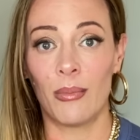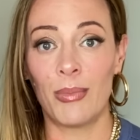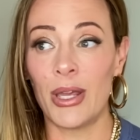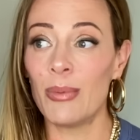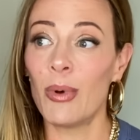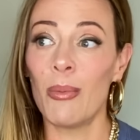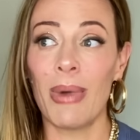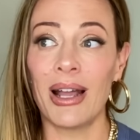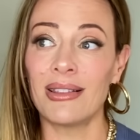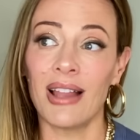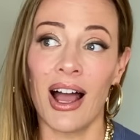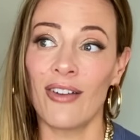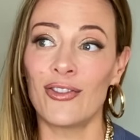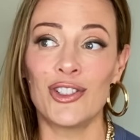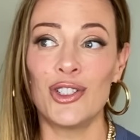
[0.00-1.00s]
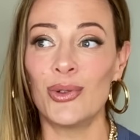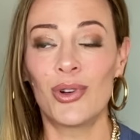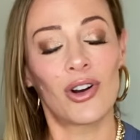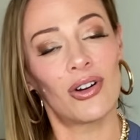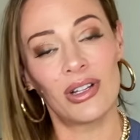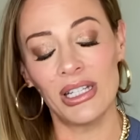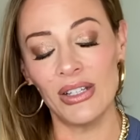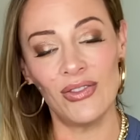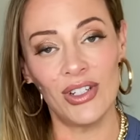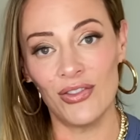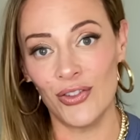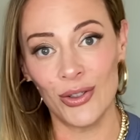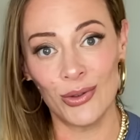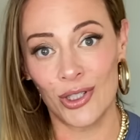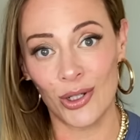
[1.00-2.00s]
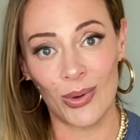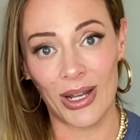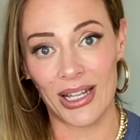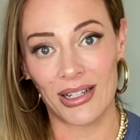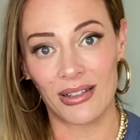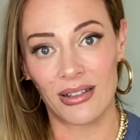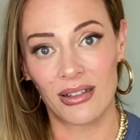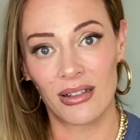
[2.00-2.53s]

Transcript: People might laugh at you, girl, even if you do it.